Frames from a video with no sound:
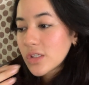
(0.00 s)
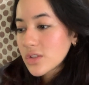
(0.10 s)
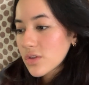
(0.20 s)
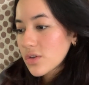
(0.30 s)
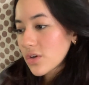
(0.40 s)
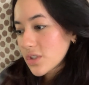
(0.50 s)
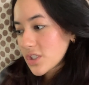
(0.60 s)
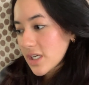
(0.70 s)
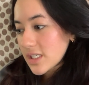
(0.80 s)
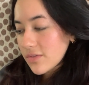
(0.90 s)
So the doctor
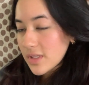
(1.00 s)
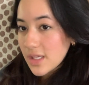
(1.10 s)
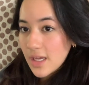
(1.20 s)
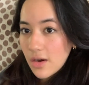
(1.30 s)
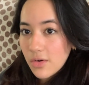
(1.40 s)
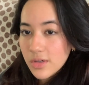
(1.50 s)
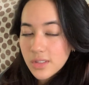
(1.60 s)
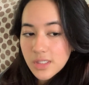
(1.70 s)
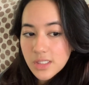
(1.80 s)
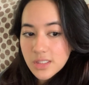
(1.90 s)
checked everything out.
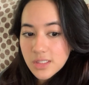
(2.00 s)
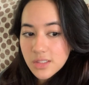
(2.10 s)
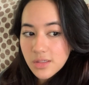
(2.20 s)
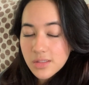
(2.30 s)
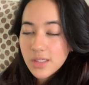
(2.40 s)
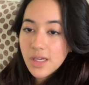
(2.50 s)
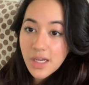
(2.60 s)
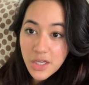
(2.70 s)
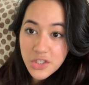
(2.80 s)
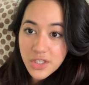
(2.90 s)
It's it's a
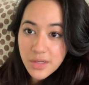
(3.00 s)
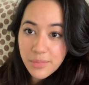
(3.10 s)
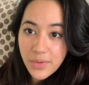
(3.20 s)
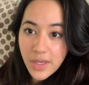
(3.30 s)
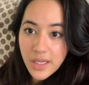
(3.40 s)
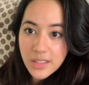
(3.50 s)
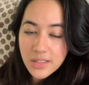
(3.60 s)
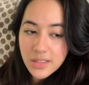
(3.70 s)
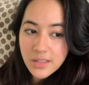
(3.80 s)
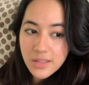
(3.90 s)
concussion, but
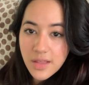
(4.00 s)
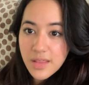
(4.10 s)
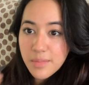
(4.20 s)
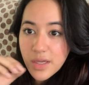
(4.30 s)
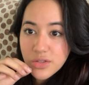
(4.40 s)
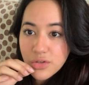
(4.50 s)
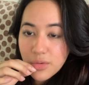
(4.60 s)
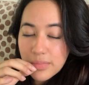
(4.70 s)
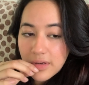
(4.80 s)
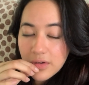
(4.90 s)
nothing major, no
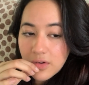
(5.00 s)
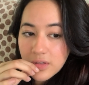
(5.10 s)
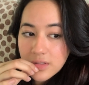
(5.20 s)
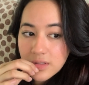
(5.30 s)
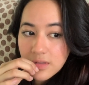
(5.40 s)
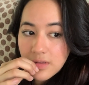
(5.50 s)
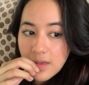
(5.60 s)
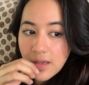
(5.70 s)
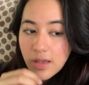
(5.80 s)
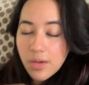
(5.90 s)
blood clots.
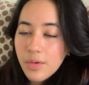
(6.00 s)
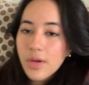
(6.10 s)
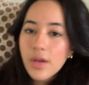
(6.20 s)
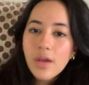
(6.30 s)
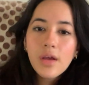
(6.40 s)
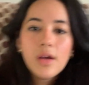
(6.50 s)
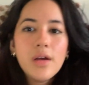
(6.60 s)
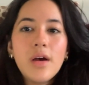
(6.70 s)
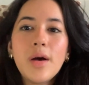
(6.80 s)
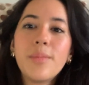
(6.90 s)
They
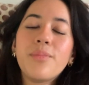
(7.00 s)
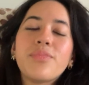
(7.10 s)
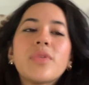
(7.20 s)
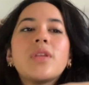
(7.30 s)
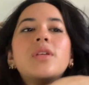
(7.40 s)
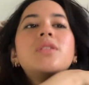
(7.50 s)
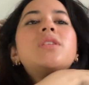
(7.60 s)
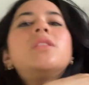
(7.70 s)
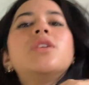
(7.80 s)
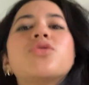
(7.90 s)
um,
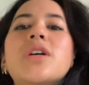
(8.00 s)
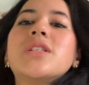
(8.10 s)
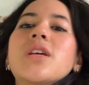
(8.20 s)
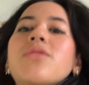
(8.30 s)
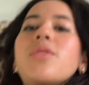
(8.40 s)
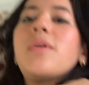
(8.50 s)
did the dressing for